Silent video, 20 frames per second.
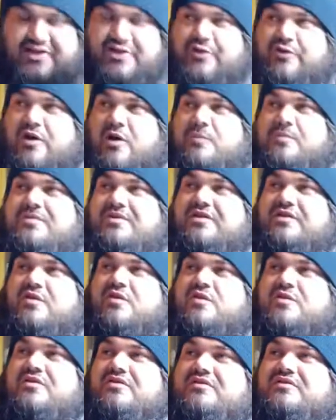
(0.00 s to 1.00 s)
You can open the
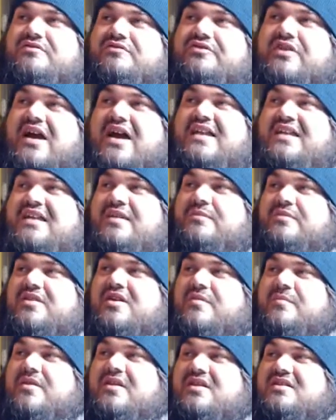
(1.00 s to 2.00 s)
door and try to get
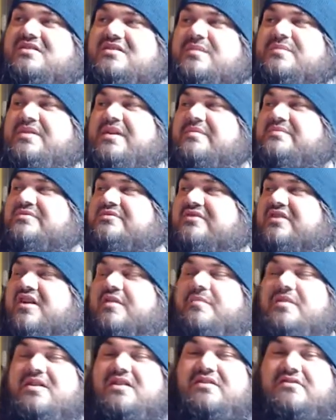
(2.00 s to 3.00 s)
them to come in. Sometimes they'll
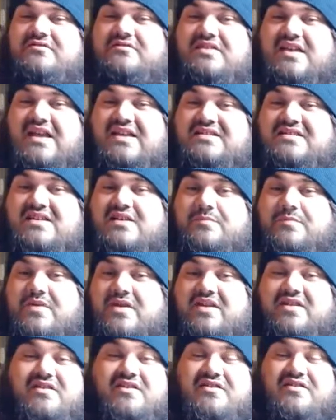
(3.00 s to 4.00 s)
come in, they'll take a step
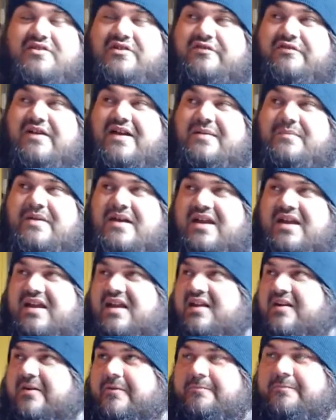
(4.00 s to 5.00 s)
in, and then they're right
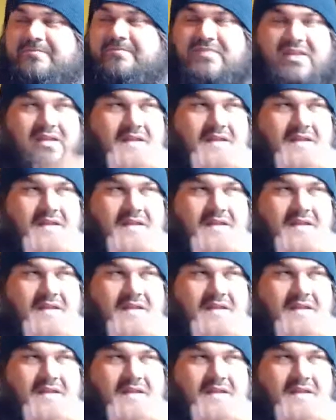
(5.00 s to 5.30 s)
back out.